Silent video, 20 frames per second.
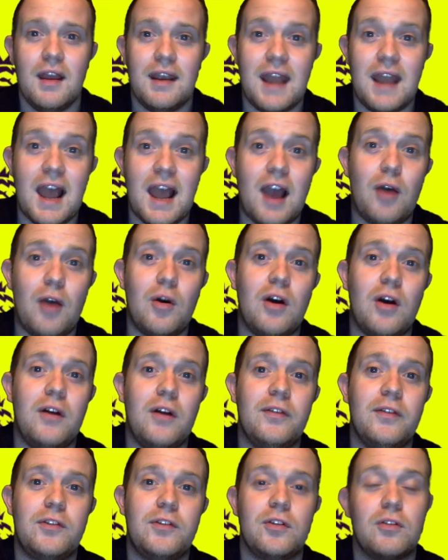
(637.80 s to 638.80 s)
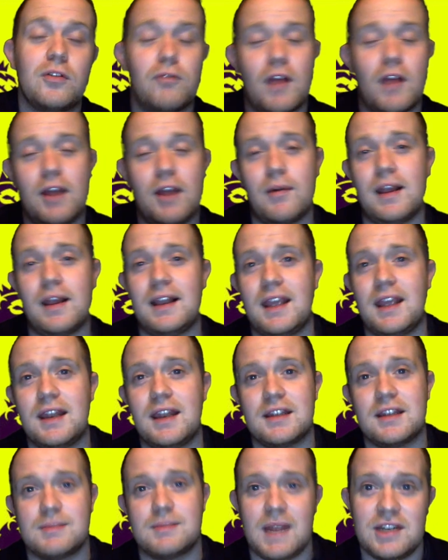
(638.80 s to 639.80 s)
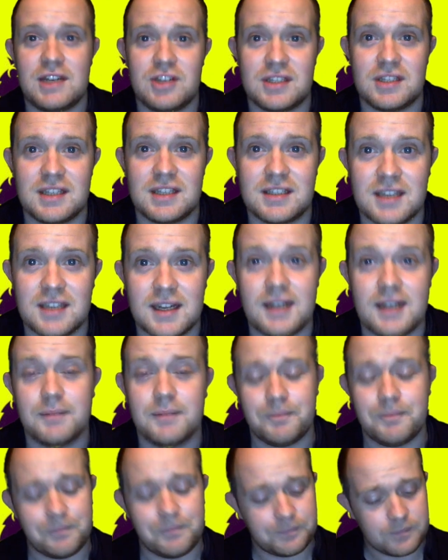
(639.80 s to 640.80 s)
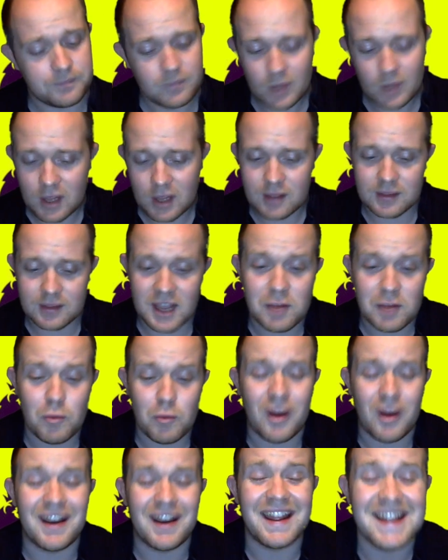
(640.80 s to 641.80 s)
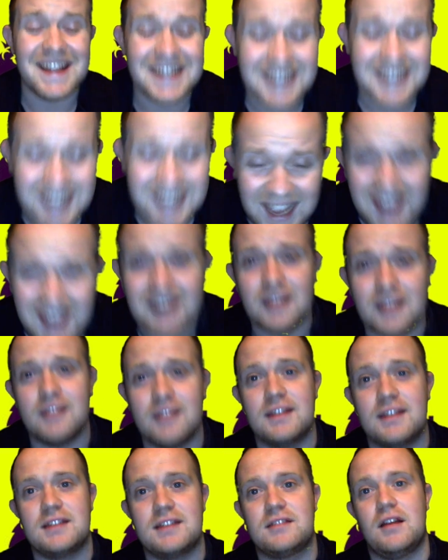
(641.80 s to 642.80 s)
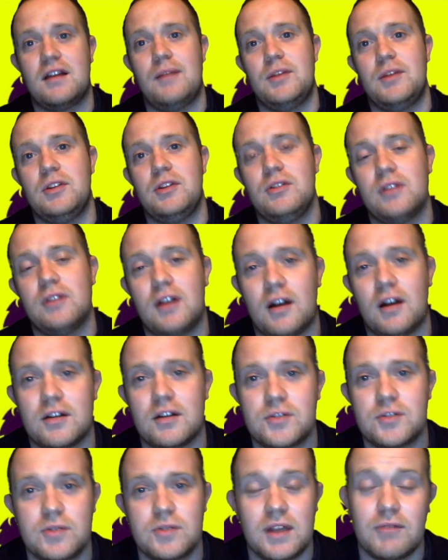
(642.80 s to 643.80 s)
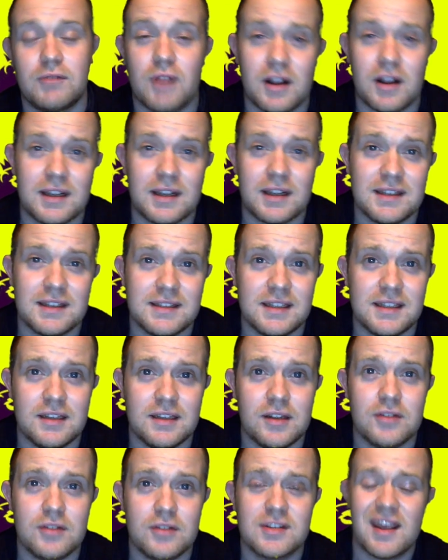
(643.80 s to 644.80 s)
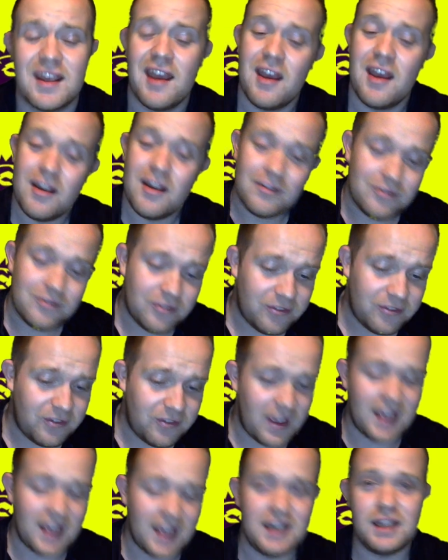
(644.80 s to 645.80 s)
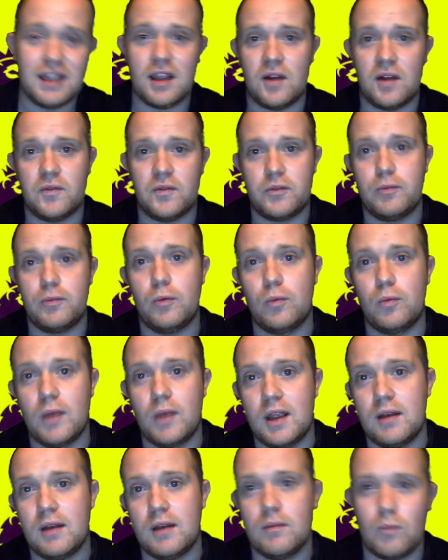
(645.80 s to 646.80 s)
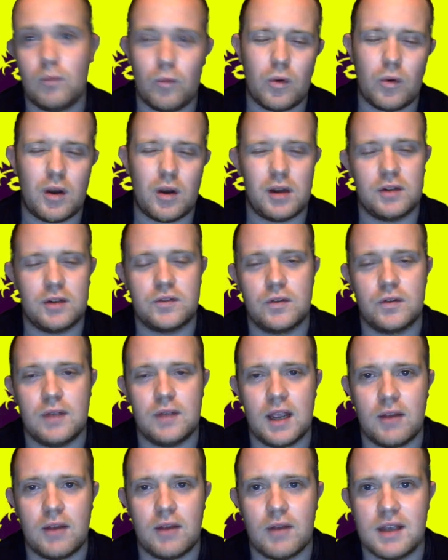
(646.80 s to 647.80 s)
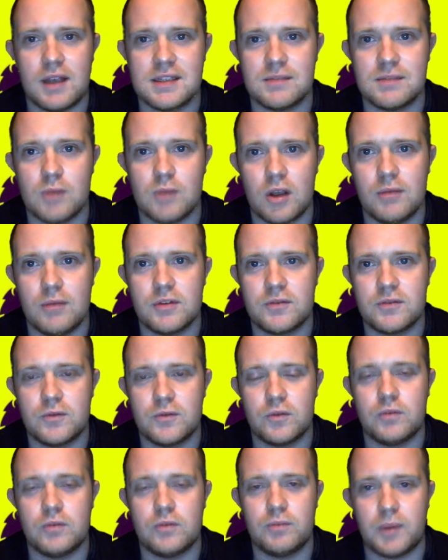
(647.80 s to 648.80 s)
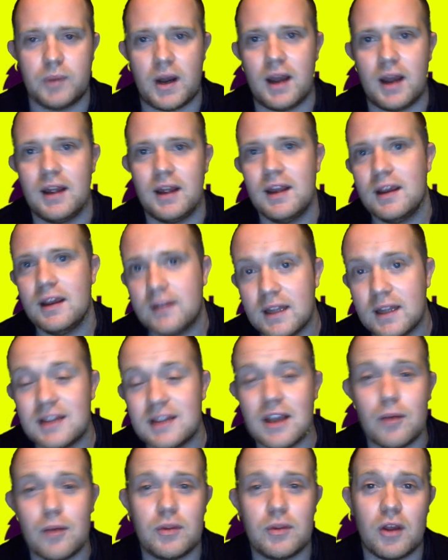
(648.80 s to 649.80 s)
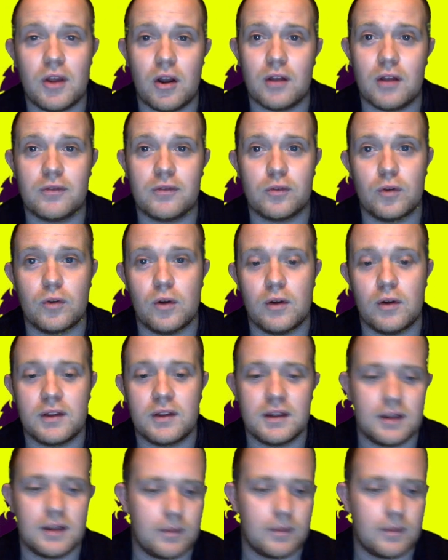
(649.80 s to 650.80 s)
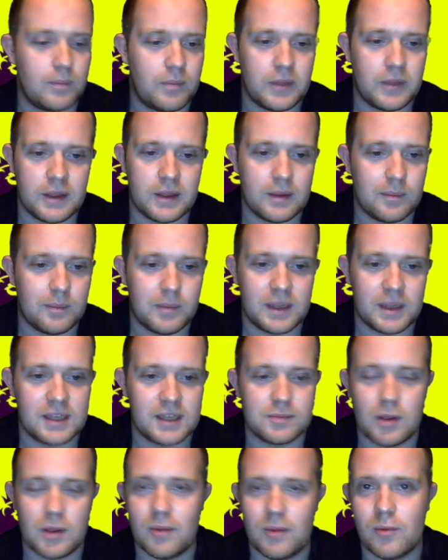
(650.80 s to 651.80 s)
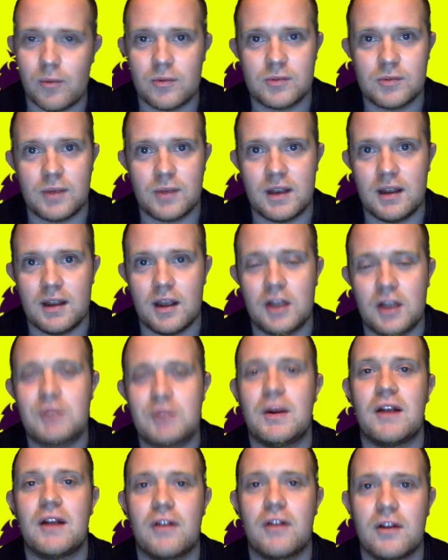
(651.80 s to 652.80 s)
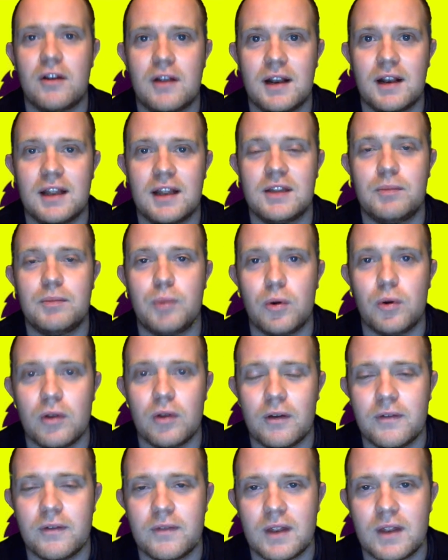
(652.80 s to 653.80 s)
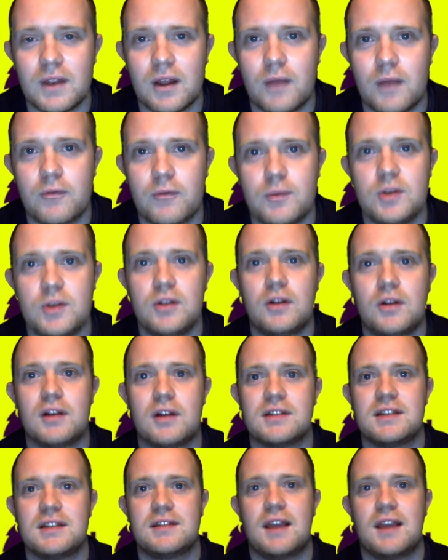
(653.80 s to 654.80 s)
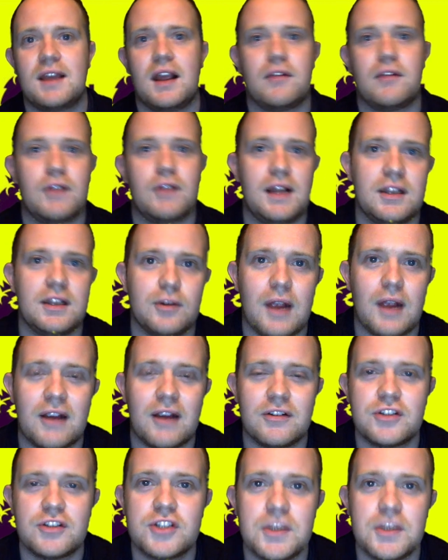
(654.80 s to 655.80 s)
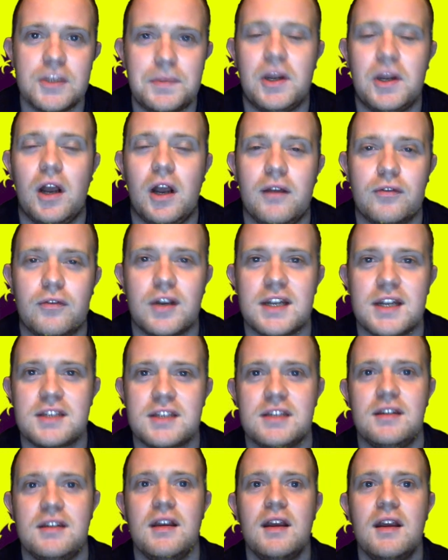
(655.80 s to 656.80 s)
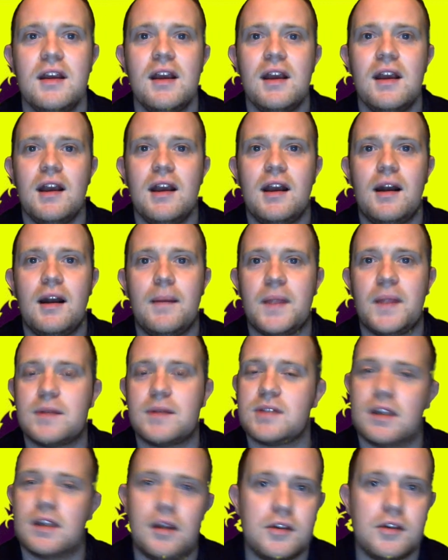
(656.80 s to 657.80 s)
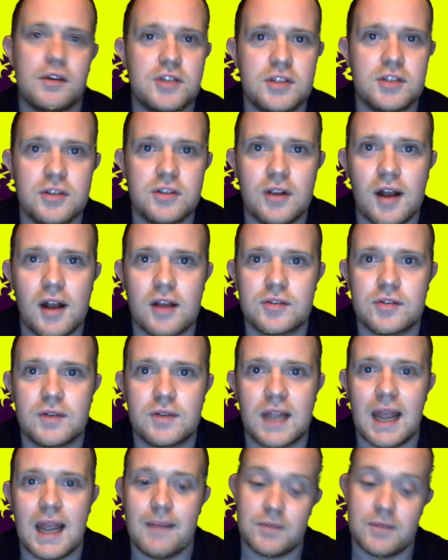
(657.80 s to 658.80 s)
Now on to the runaway leaders, Manchester City. They won again, this time at Newcastle. Their run continues. Fairly comfortable win. One or two hair-raising moments for them, but they dealt with it overall. I think the biggest moment was when Aguero cleared the ball off of the line from a Newcastle attack. Rolando Aaron's chipping it over Ederson. That was the closest Newcastle came.